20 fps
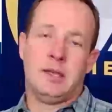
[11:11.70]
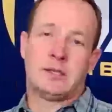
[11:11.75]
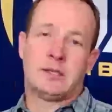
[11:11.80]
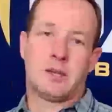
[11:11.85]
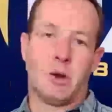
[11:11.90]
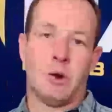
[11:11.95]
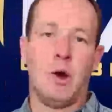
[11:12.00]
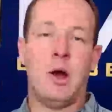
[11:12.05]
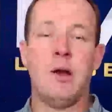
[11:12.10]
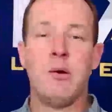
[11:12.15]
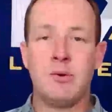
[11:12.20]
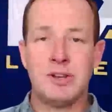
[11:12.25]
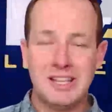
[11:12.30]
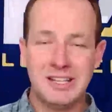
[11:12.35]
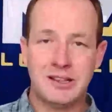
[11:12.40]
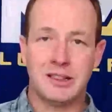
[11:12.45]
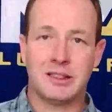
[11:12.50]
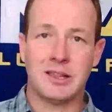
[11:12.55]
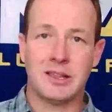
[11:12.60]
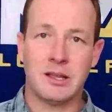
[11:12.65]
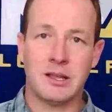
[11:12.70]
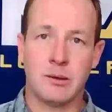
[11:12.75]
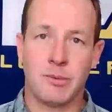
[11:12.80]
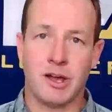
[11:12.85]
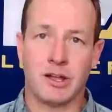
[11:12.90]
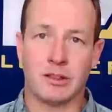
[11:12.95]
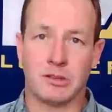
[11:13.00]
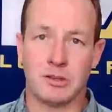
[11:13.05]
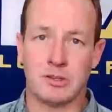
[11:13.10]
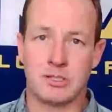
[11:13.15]
So we need to think
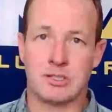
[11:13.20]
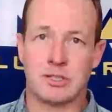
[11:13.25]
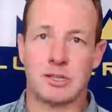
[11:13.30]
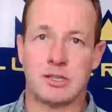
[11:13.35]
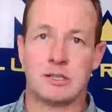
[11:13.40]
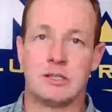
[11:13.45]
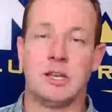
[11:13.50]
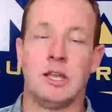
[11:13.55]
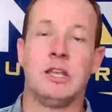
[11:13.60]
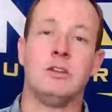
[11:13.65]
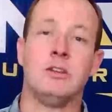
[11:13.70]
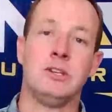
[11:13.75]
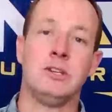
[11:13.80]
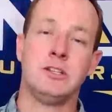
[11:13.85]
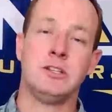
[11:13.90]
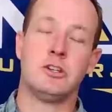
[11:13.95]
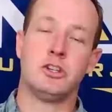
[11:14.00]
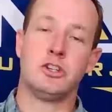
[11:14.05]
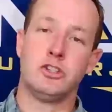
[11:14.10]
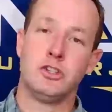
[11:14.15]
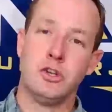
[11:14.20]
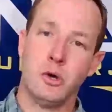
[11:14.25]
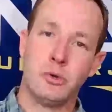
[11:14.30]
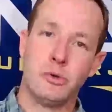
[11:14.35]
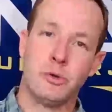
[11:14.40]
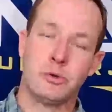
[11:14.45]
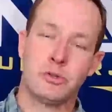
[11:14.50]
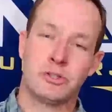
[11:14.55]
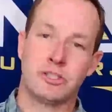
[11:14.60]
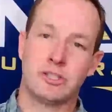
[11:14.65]
about those things. You need to
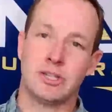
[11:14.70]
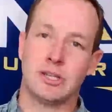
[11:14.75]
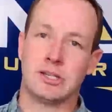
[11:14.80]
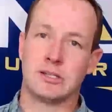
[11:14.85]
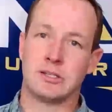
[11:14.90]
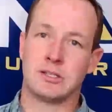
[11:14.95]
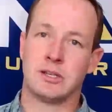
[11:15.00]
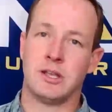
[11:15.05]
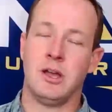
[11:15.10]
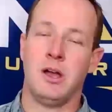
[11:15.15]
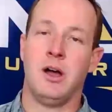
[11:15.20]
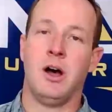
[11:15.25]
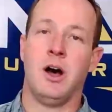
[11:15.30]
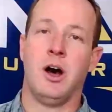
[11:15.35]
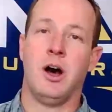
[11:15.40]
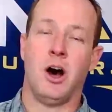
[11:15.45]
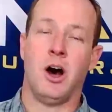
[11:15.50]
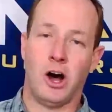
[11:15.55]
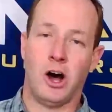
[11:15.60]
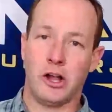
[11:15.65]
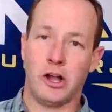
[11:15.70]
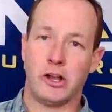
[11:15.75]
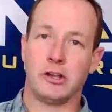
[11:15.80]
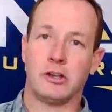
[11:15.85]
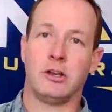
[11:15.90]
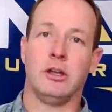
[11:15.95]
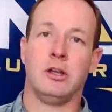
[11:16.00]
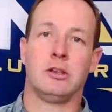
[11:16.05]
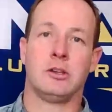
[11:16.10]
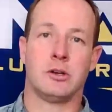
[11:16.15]
show those things
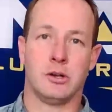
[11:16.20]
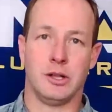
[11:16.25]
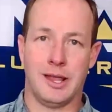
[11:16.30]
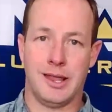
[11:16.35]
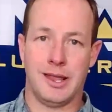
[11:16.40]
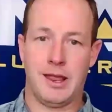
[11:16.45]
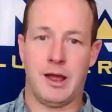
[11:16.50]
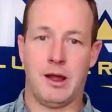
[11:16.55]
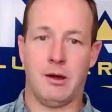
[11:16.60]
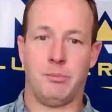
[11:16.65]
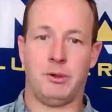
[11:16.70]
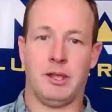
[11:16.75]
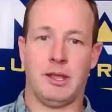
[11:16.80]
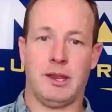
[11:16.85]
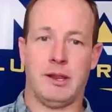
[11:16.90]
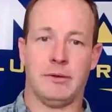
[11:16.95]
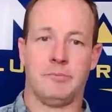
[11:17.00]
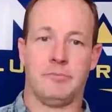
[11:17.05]
on your layout plan.